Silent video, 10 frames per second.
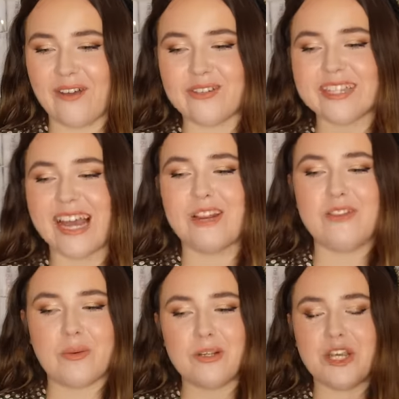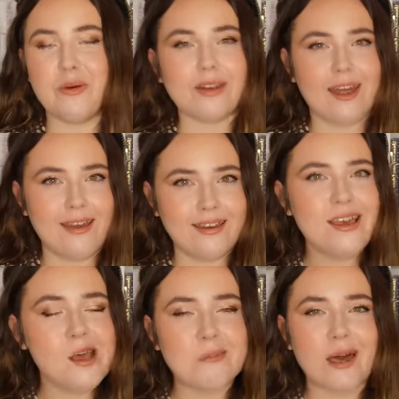Obviously, I knew there were two on here,
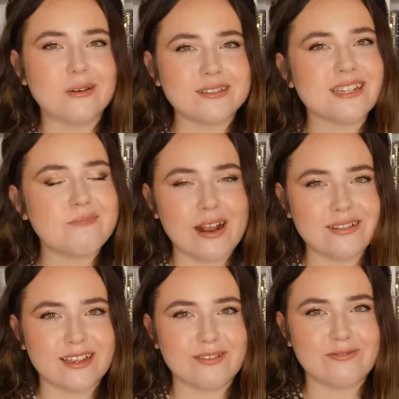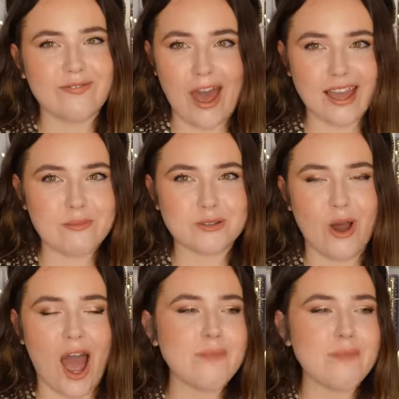but I wasn't expecting as Well.